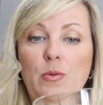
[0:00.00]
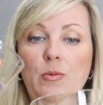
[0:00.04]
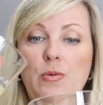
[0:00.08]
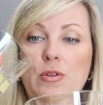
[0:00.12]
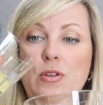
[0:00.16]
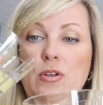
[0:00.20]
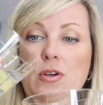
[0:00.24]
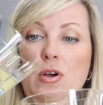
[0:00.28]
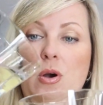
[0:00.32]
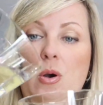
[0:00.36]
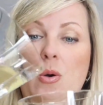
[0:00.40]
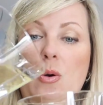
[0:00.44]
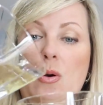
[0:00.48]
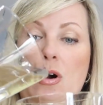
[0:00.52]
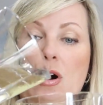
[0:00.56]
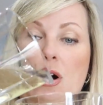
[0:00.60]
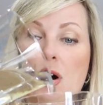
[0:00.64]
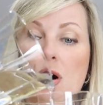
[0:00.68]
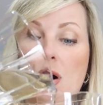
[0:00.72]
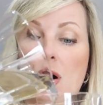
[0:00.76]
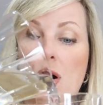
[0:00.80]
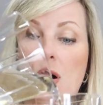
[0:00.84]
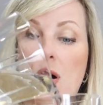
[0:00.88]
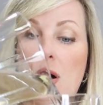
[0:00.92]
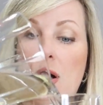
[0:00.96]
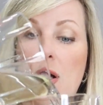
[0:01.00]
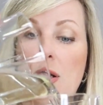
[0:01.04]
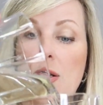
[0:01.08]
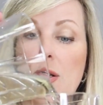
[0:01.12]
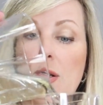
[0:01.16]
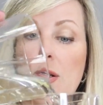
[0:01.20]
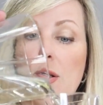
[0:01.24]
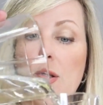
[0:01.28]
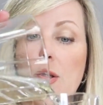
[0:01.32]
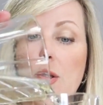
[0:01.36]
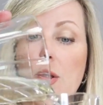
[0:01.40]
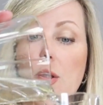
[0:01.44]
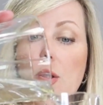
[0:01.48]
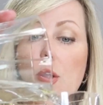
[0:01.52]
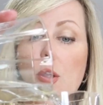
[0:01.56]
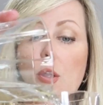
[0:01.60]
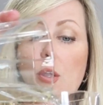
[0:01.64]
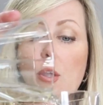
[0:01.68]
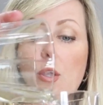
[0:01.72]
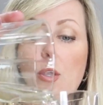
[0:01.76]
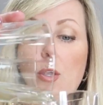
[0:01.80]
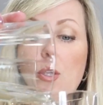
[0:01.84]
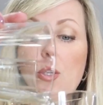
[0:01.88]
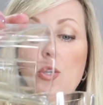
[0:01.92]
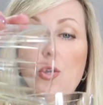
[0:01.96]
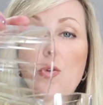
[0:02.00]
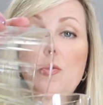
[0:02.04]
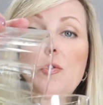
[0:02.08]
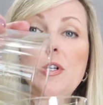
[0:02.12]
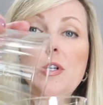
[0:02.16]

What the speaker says: will go on your